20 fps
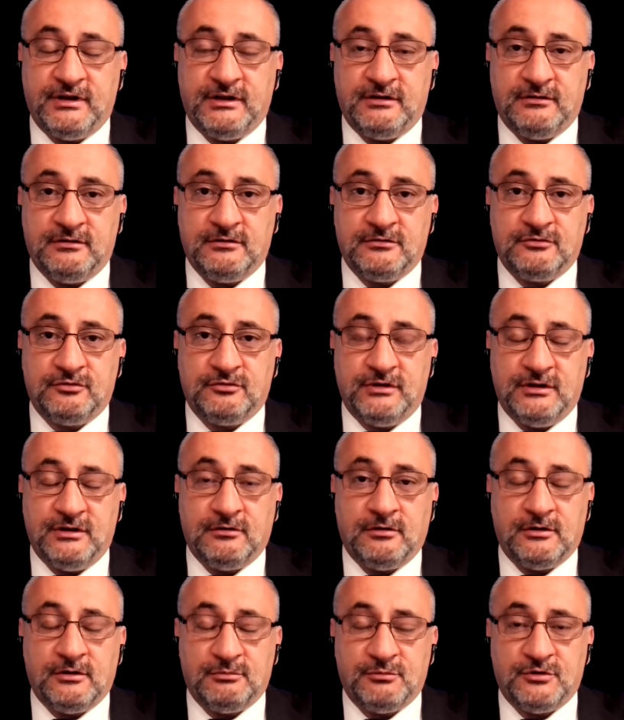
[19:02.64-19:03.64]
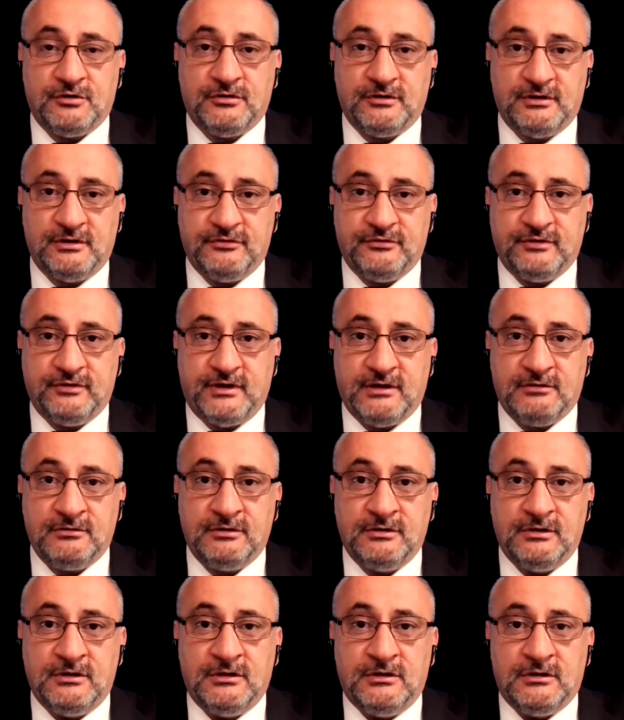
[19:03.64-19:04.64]
there to get all Americans out,
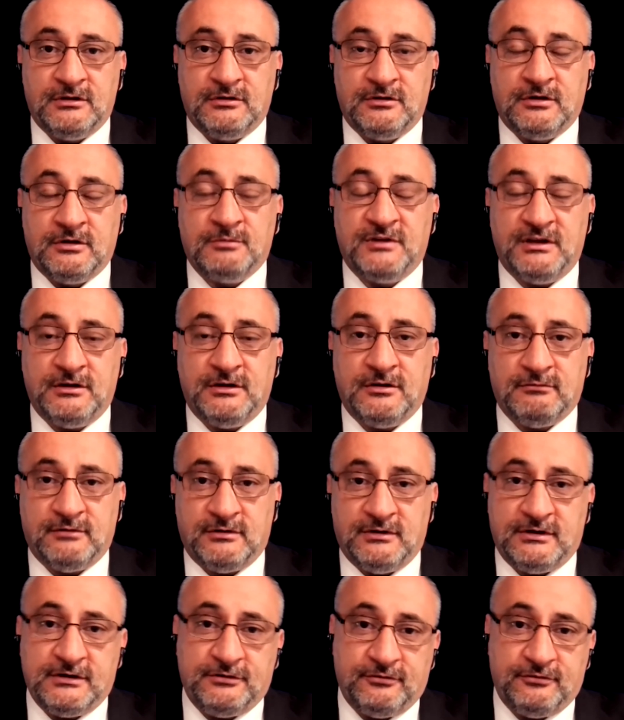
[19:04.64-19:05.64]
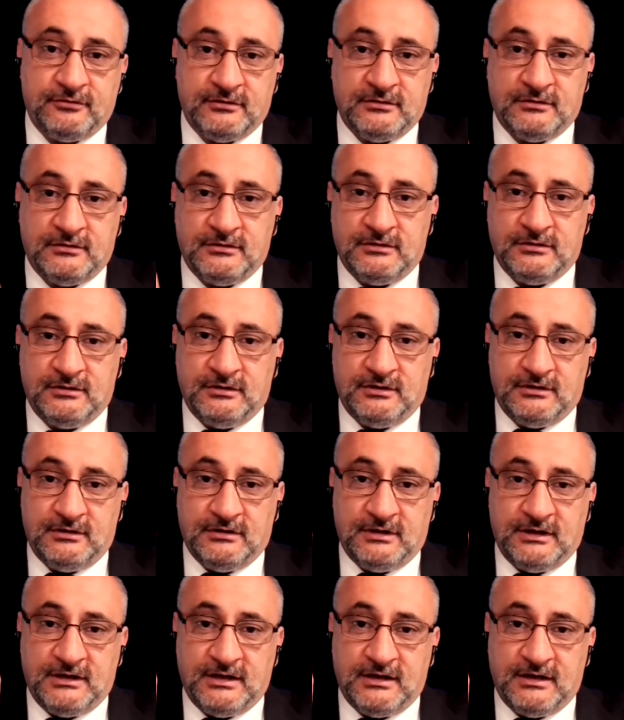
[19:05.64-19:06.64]
come day of election,
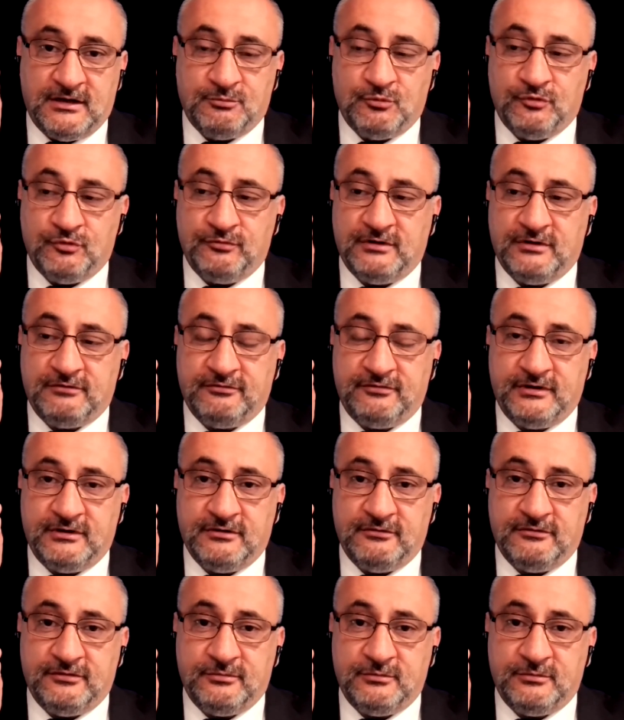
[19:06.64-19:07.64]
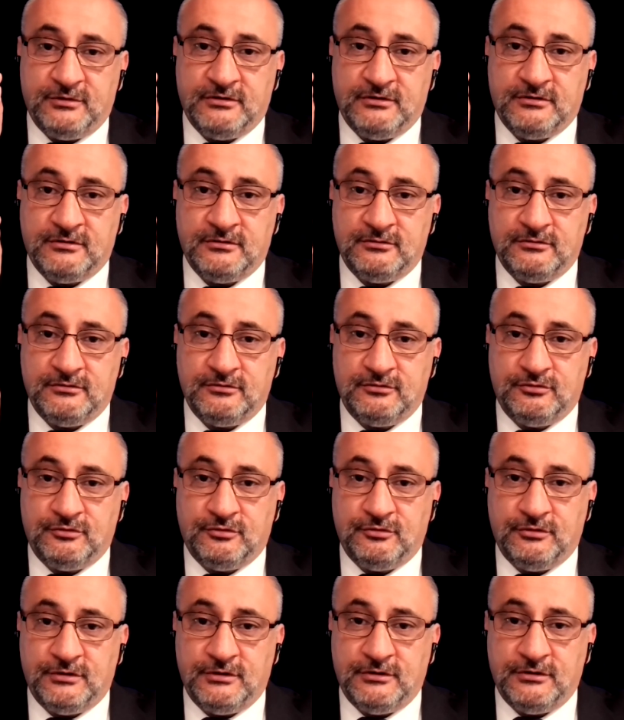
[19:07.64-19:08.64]
they cannot move their finger from here
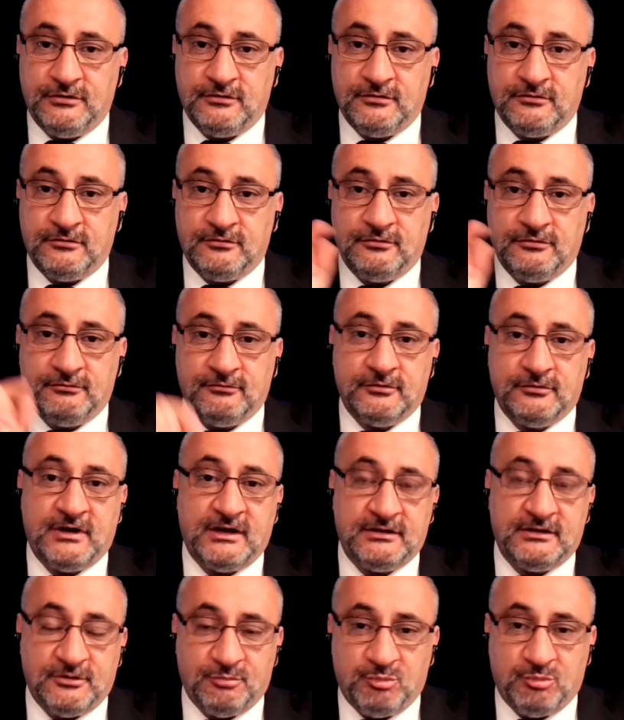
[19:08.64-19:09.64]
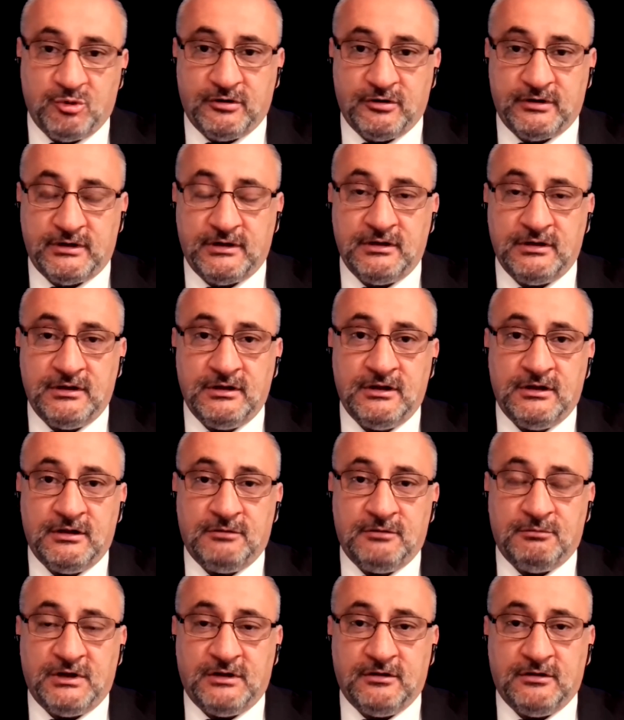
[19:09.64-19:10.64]
to vote out their party,
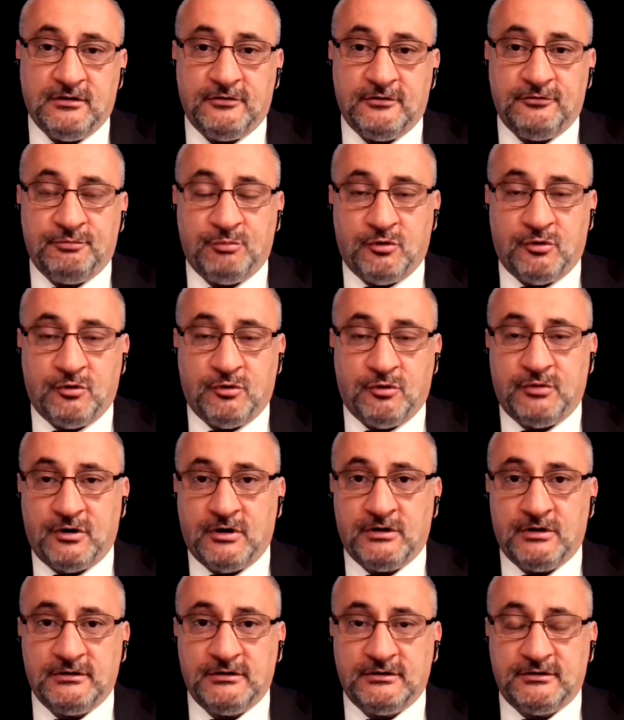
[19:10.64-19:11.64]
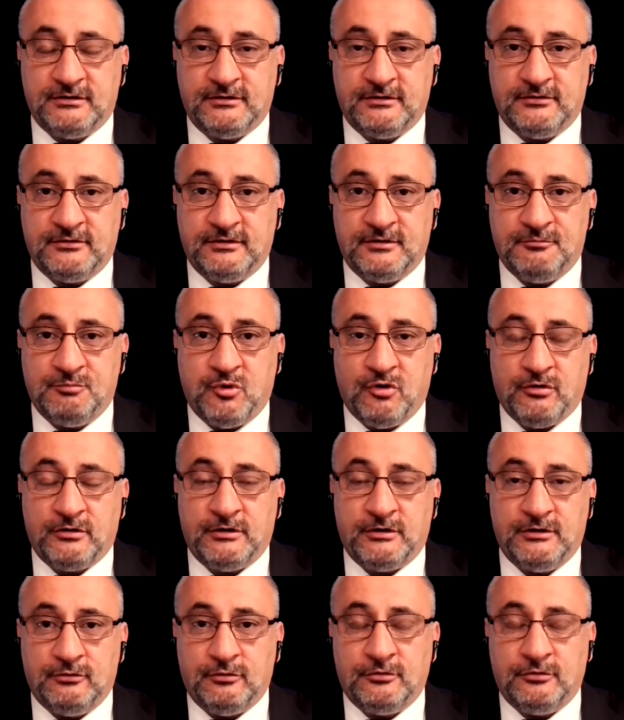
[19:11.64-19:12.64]
because party politics and party
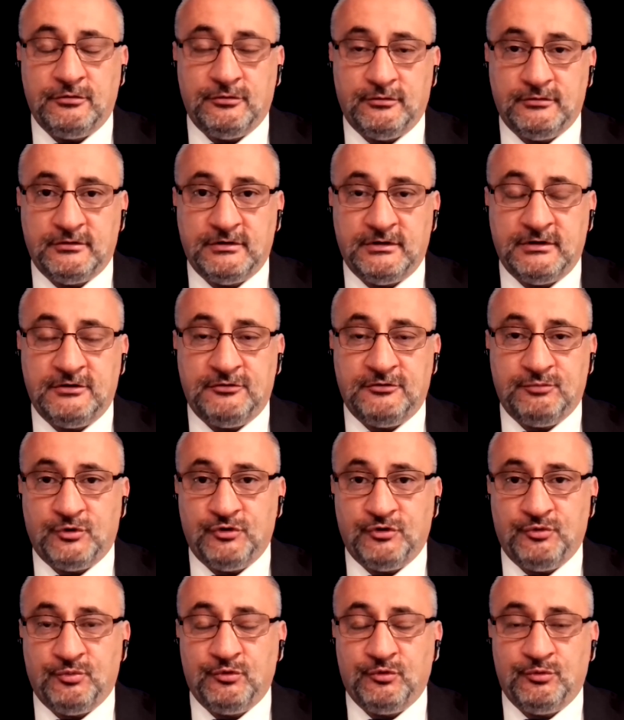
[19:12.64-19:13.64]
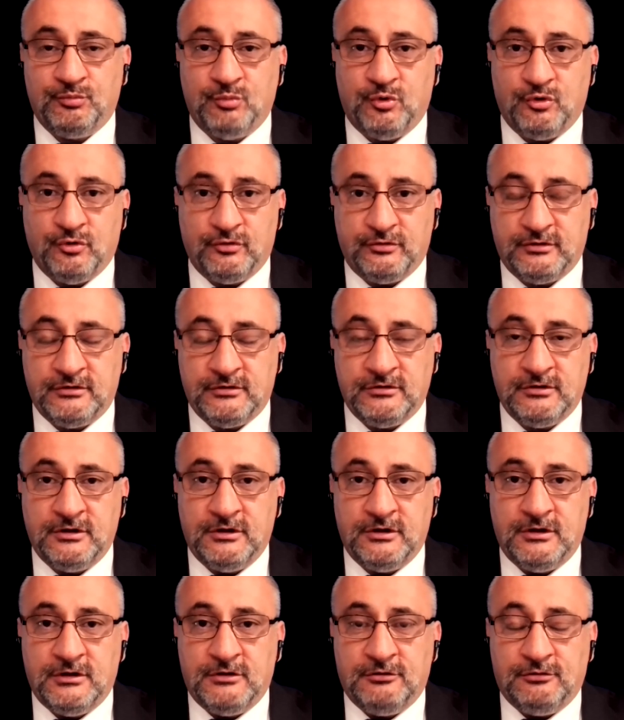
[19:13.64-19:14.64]
loyalty is much more important
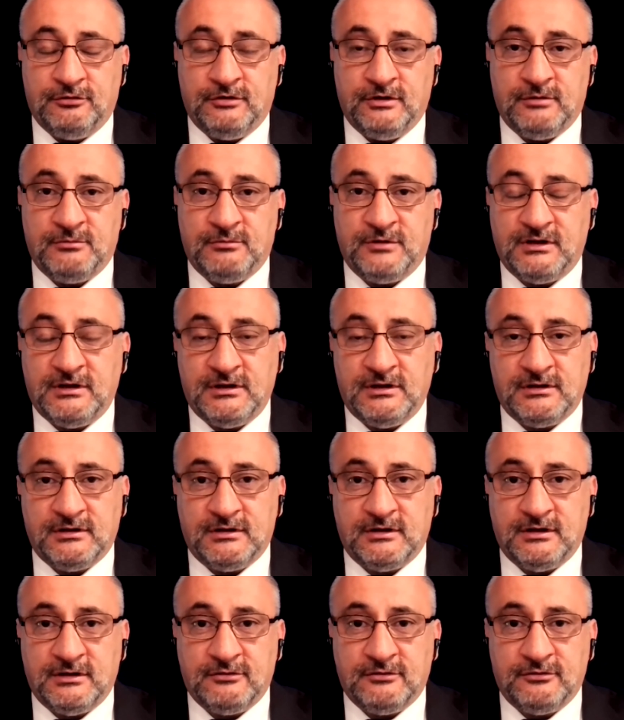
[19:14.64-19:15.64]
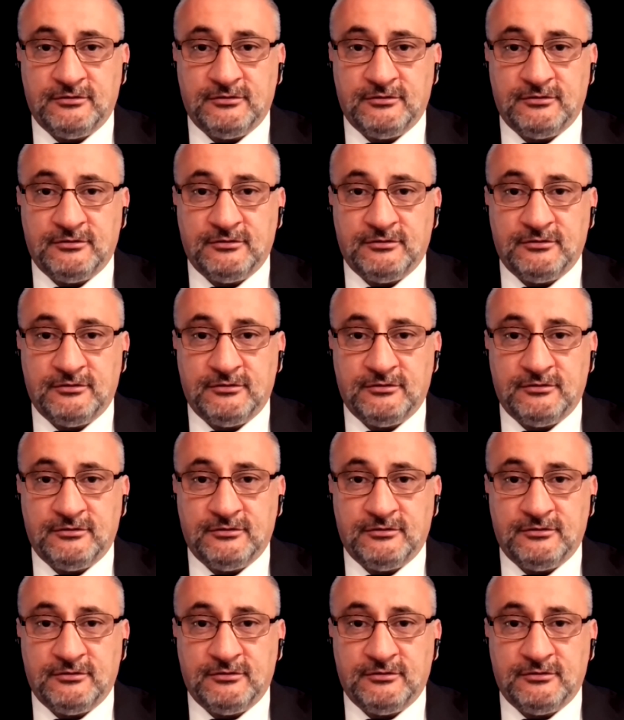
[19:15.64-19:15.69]
to them than anything else.